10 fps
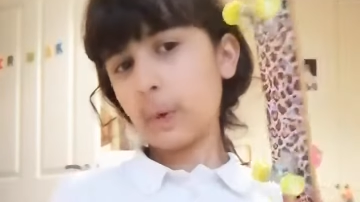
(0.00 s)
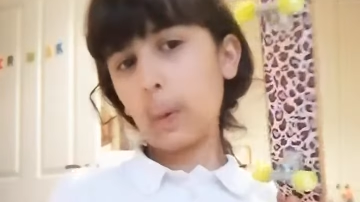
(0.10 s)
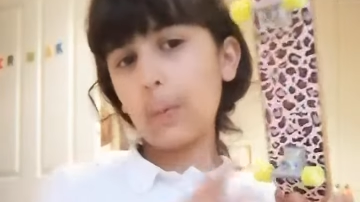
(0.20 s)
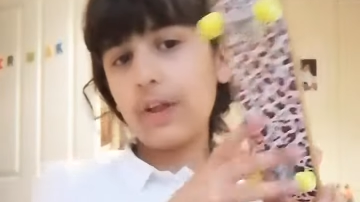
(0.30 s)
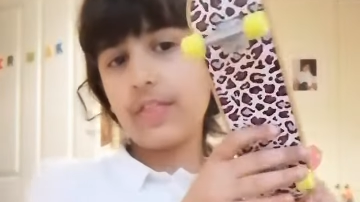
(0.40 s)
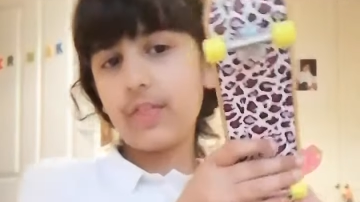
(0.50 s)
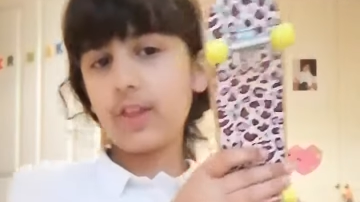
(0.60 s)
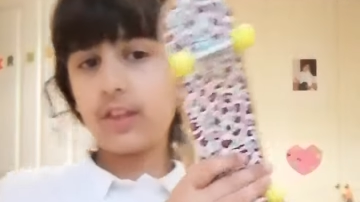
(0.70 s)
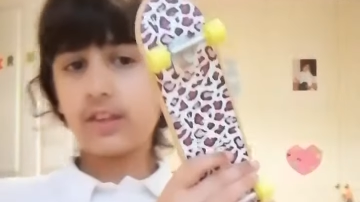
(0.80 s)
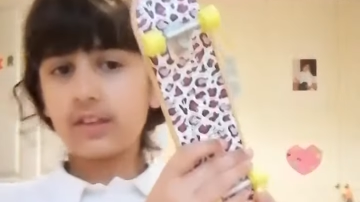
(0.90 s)

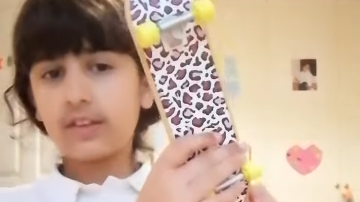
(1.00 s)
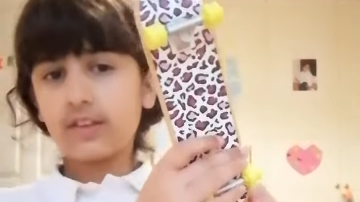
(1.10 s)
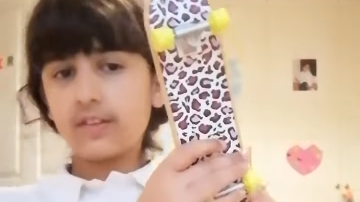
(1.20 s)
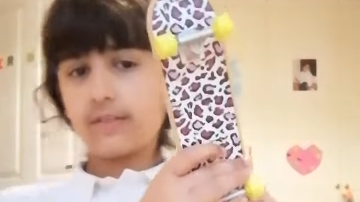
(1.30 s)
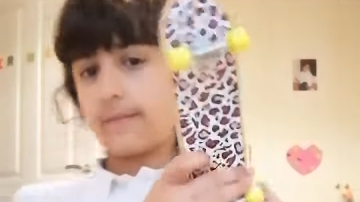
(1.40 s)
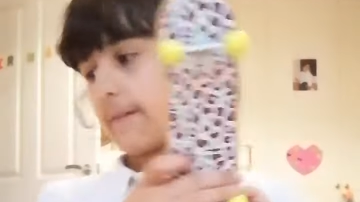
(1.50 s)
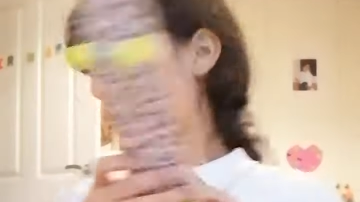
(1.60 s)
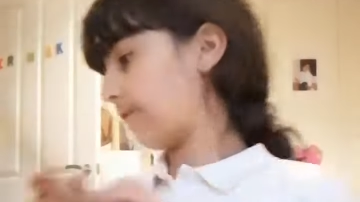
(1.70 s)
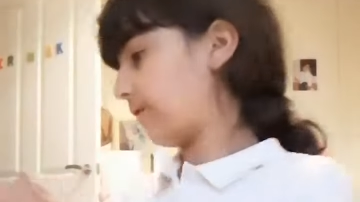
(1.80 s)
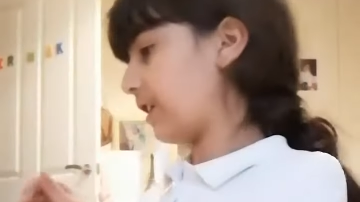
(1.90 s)
with
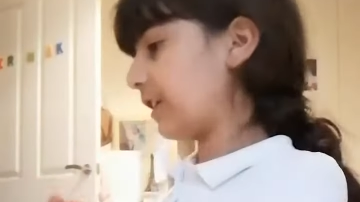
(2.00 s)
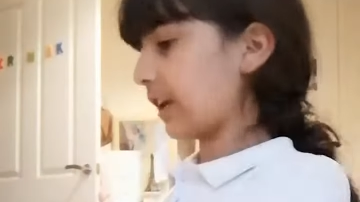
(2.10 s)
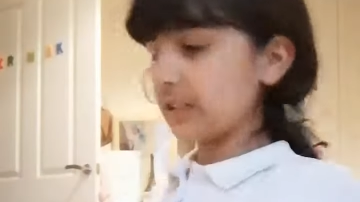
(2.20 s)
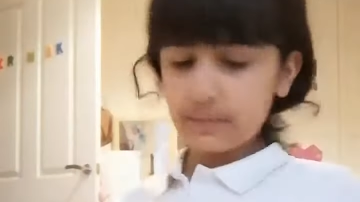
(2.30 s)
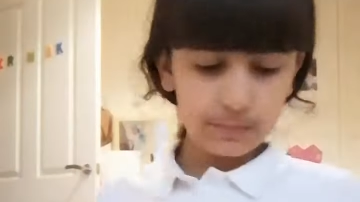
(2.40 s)
a really nice